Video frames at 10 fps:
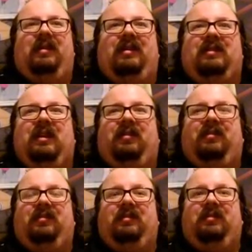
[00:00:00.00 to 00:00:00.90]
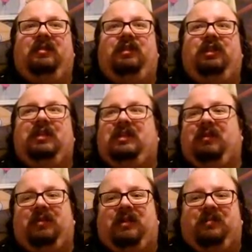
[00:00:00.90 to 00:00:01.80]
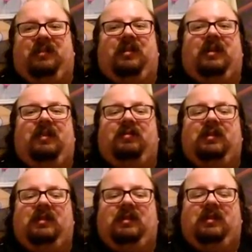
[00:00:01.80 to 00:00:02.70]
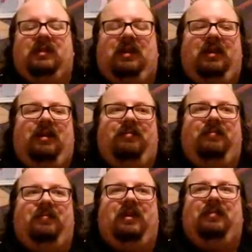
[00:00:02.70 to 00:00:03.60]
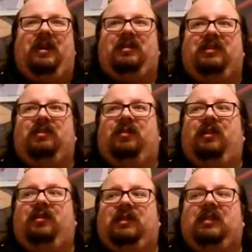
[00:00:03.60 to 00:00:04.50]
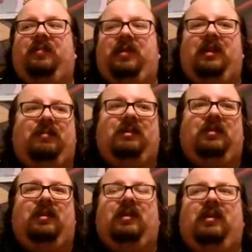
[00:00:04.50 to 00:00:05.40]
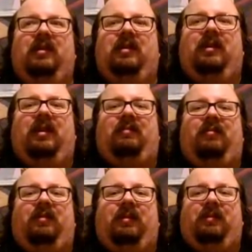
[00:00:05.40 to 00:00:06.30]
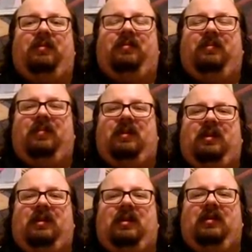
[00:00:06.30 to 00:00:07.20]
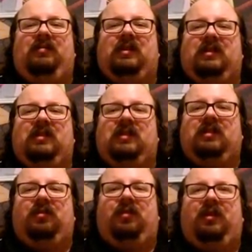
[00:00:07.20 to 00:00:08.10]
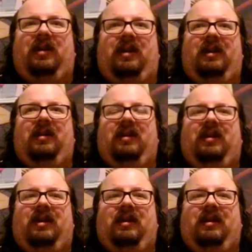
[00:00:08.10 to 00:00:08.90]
Until Gen 7 comes along and gives us a better story, or something comes along and really gives us a story,